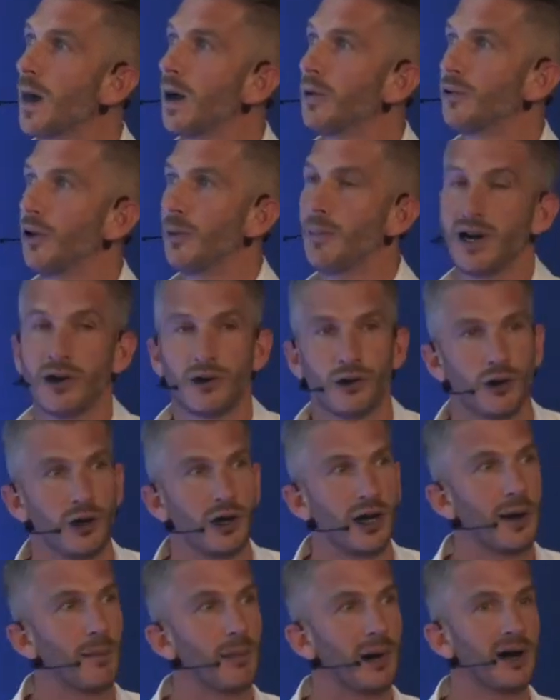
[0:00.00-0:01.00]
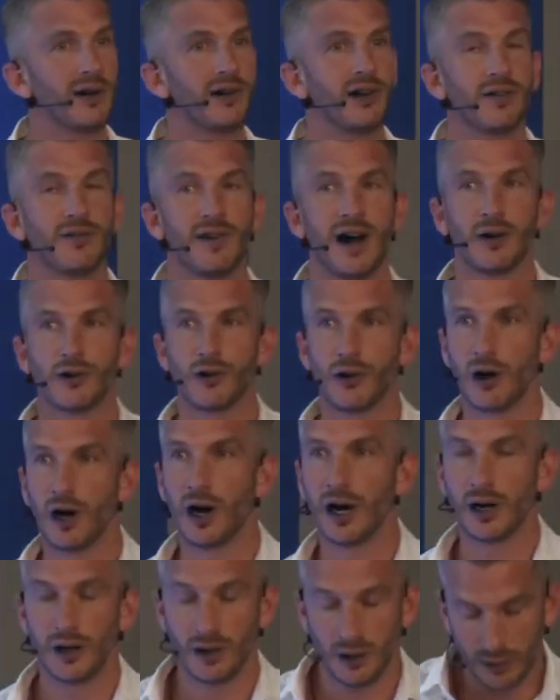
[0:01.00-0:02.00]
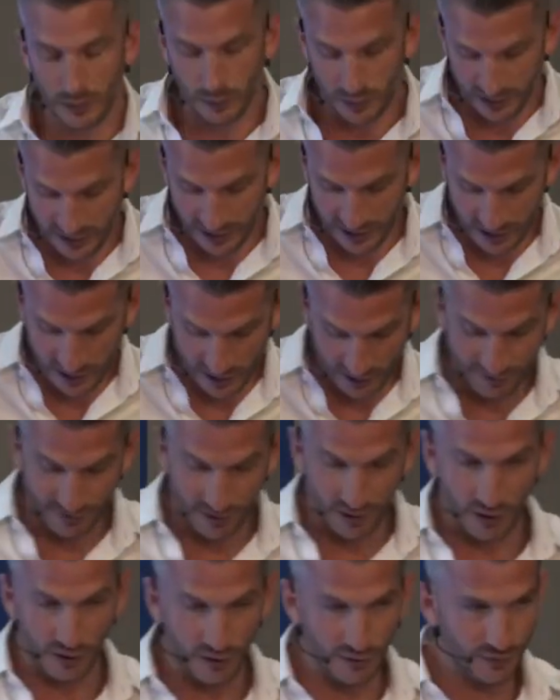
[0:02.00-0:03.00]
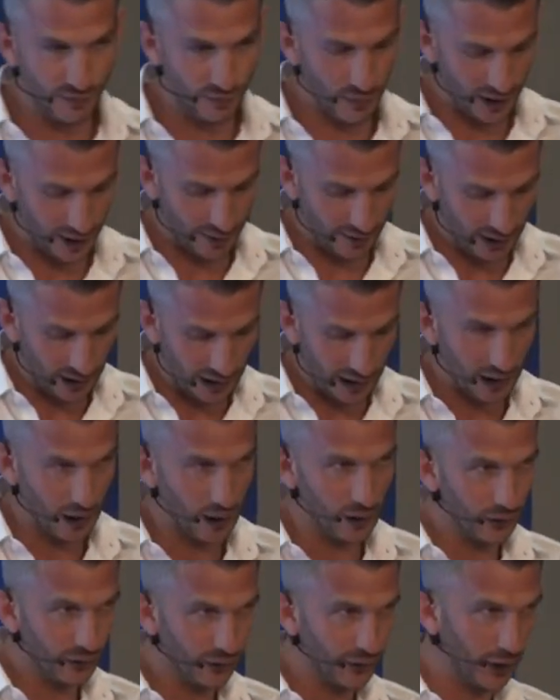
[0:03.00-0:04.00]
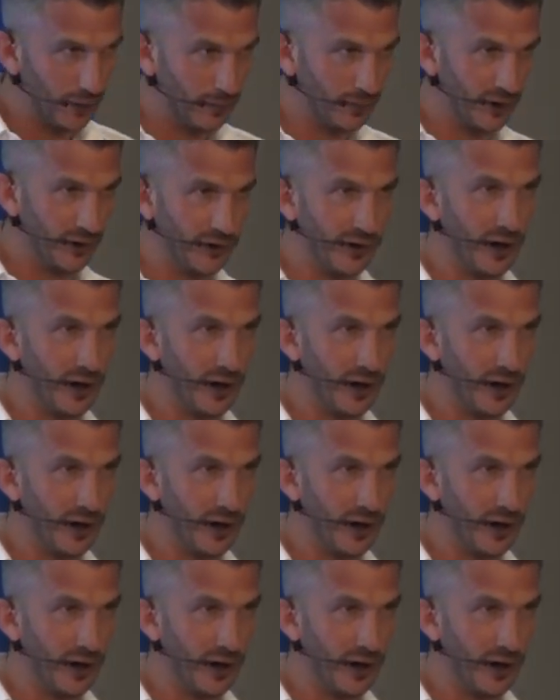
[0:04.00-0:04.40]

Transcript: So make sure you get plenty of natural light. We didn't evolve wearing clothes top to